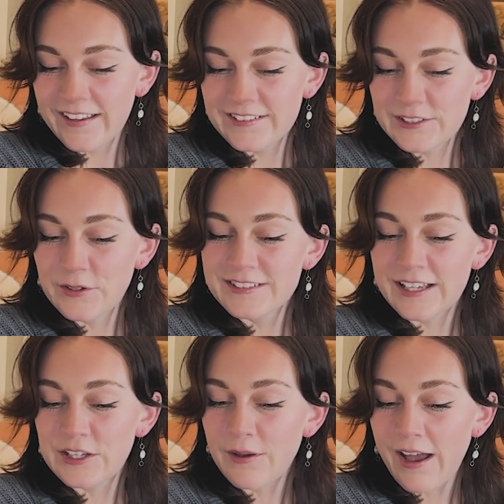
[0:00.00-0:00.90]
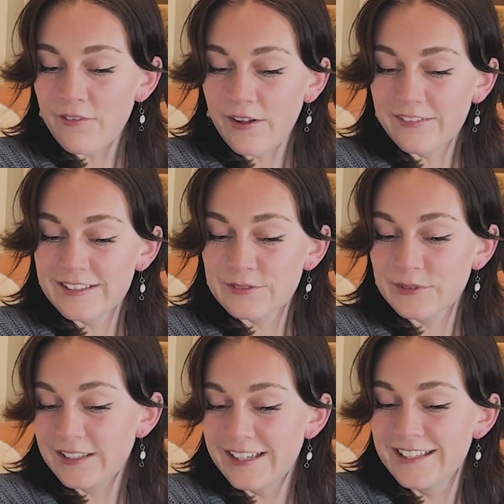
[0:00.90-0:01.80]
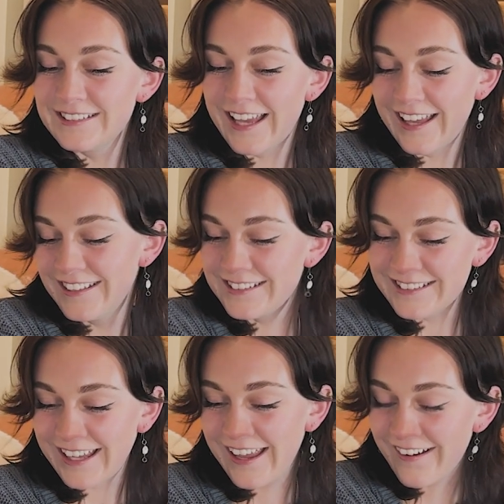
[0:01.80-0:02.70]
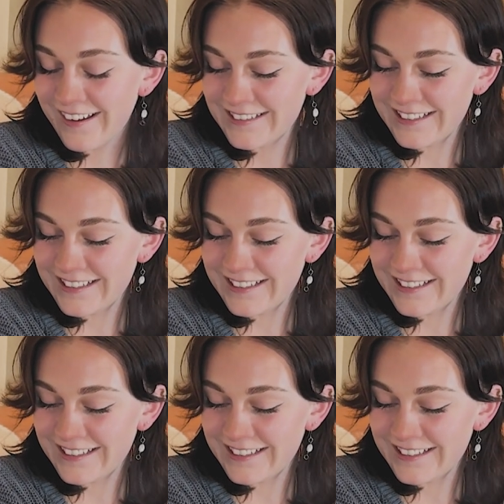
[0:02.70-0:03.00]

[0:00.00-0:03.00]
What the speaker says: So it's you have all this really intense chaos